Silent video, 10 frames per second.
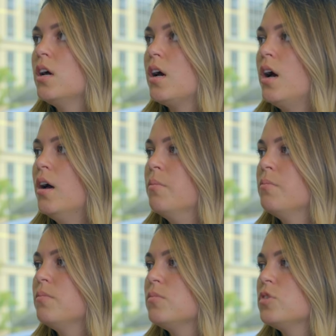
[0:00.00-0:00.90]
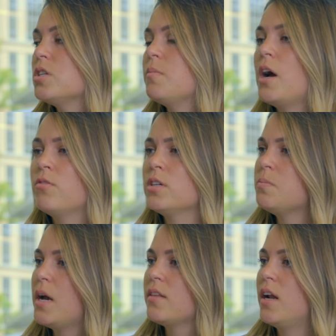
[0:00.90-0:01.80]
um, just amount of
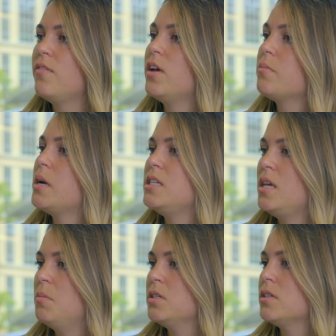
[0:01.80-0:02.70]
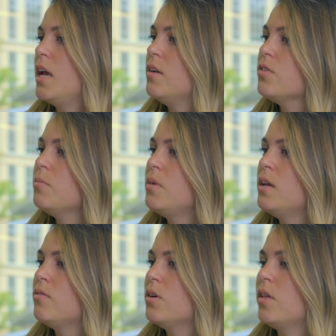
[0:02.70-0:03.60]
respect that I feel like my team has gained from me.
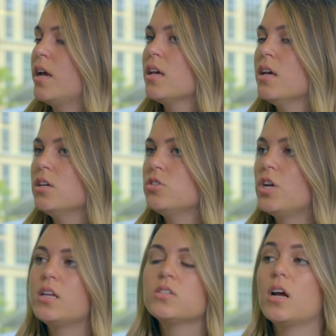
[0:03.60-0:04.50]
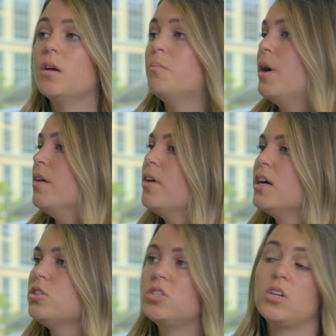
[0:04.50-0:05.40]
If they're like, Jenny's not above
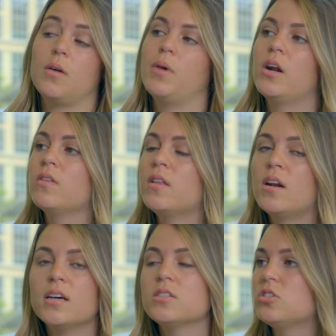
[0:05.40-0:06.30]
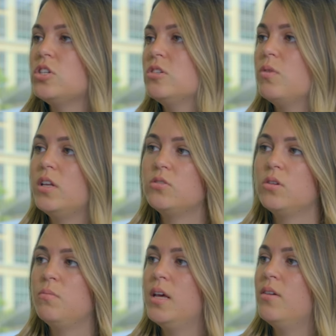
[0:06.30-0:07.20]
us, she's not better than us, she's willing to
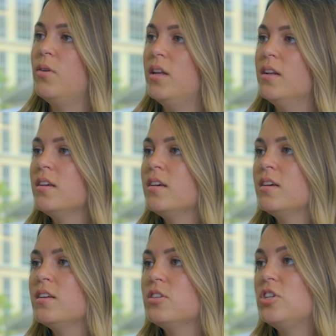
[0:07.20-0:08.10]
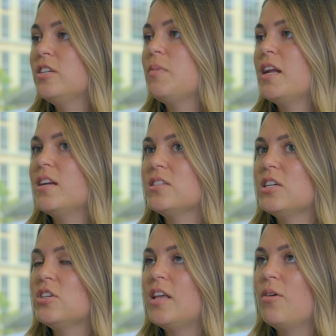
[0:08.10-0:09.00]
admit when she's made a
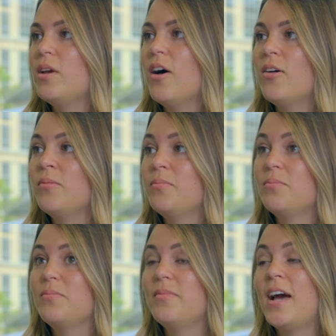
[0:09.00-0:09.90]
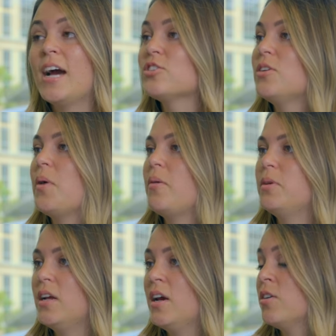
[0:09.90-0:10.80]
decision that we all actually probably
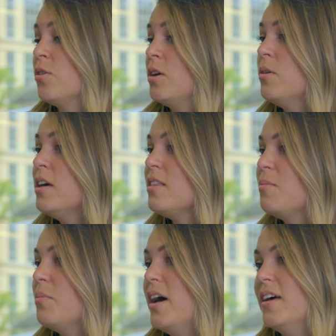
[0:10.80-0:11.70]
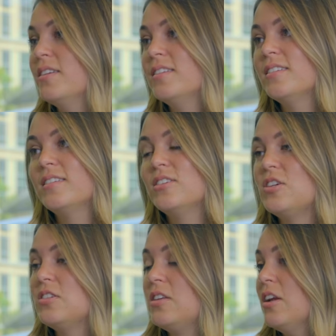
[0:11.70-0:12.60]
didn't agree with, but
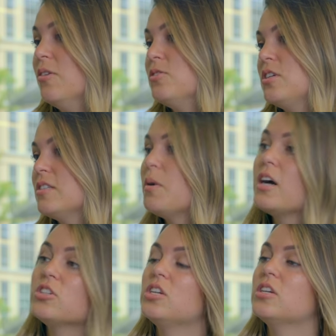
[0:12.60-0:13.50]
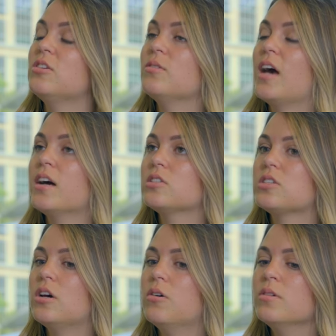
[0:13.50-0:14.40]
she's, you know, she's the boss, she can do that.
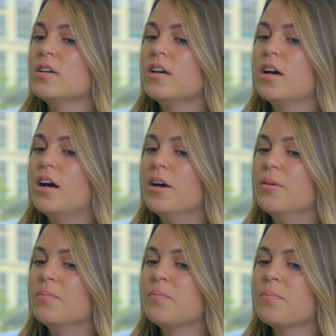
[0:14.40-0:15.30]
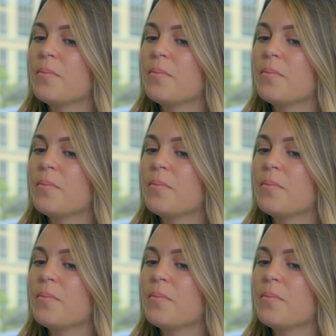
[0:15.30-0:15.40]
So um,